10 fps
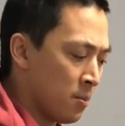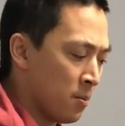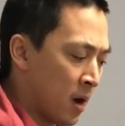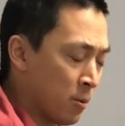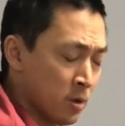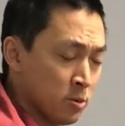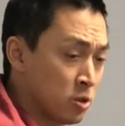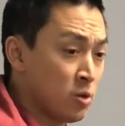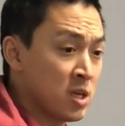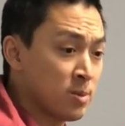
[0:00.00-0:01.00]
was
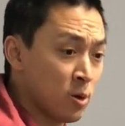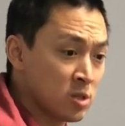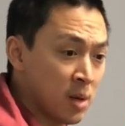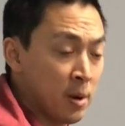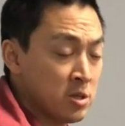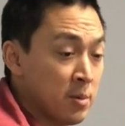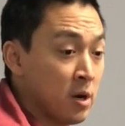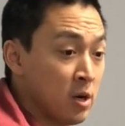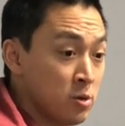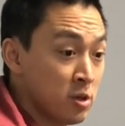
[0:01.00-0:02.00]
2 days post-op. I was able
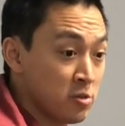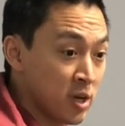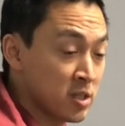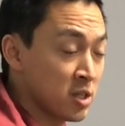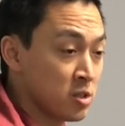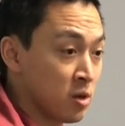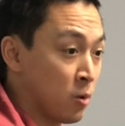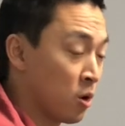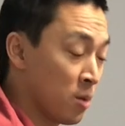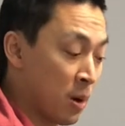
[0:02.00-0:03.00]
to undo the dressing. So I
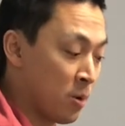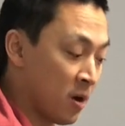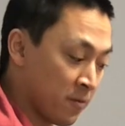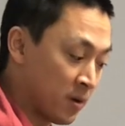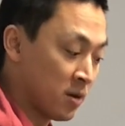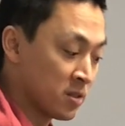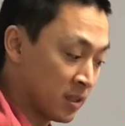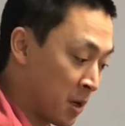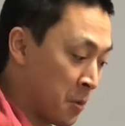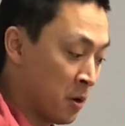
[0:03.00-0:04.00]
woke up my wife and I was like,
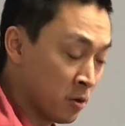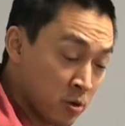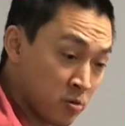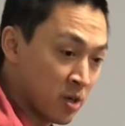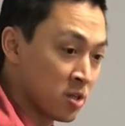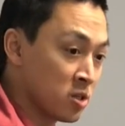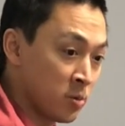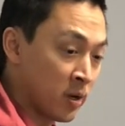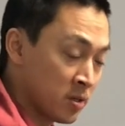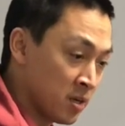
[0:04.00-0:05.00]
can we undo the dressing? So
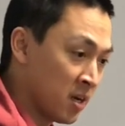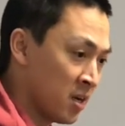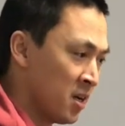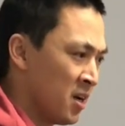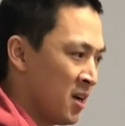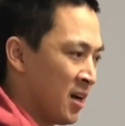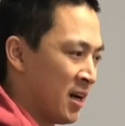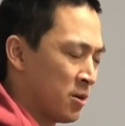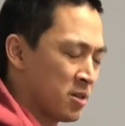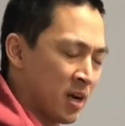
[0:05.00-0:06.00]
we undid it. And
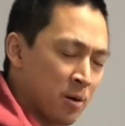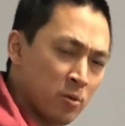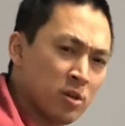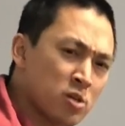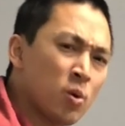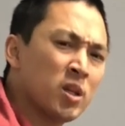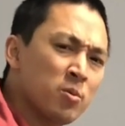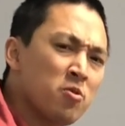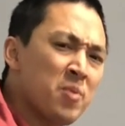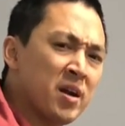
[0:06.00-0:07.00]
I was just like, I really just wanted to
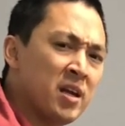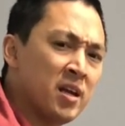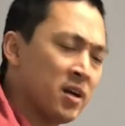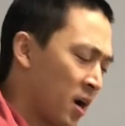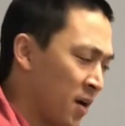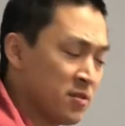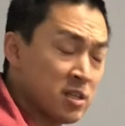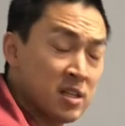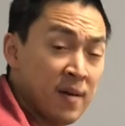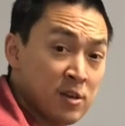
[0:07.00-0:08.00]
move my knee. I obviously
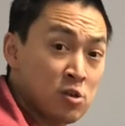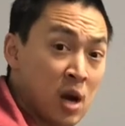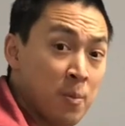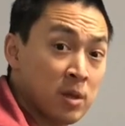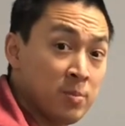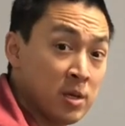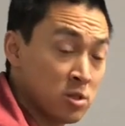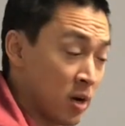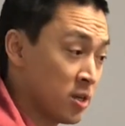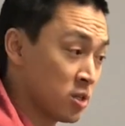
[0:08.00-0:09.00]
didn't have the strap with me.
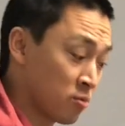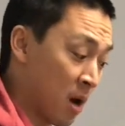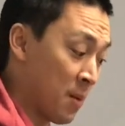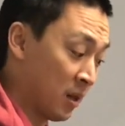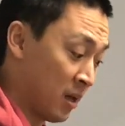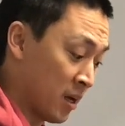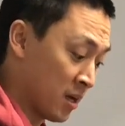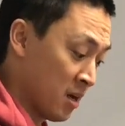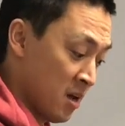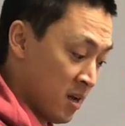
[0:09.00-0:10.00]
So I just grabbed my leg
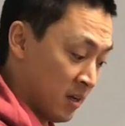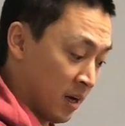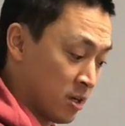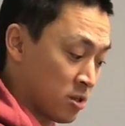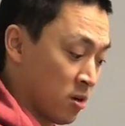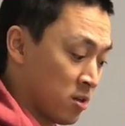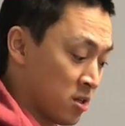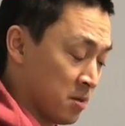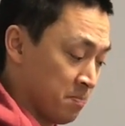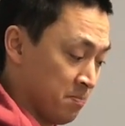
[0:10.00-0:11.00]
and I just started
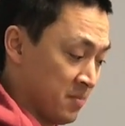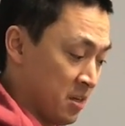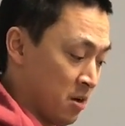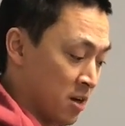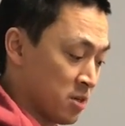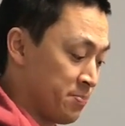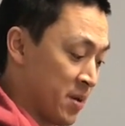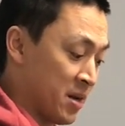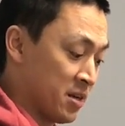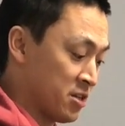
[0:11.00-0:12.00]
to, I just
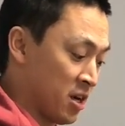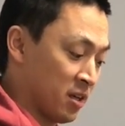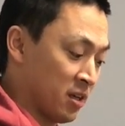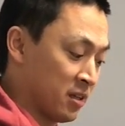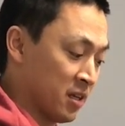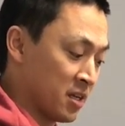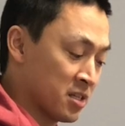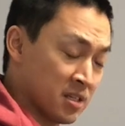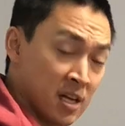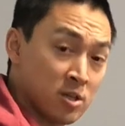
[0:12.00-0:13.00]
bend it gently like
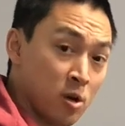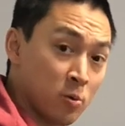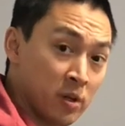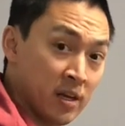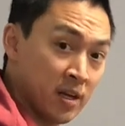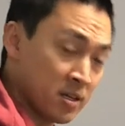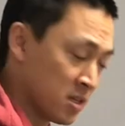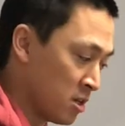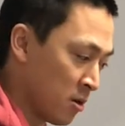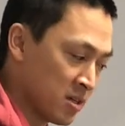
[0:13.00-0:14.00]
this, and that's all it really
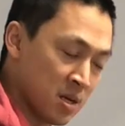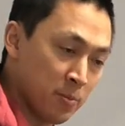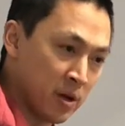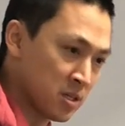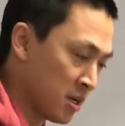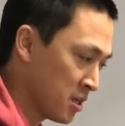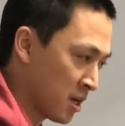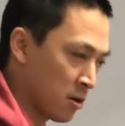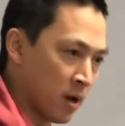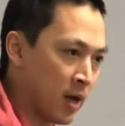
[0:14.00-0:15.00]
is. As simple as it is,
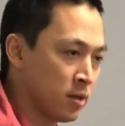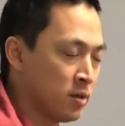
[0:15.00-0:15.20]
I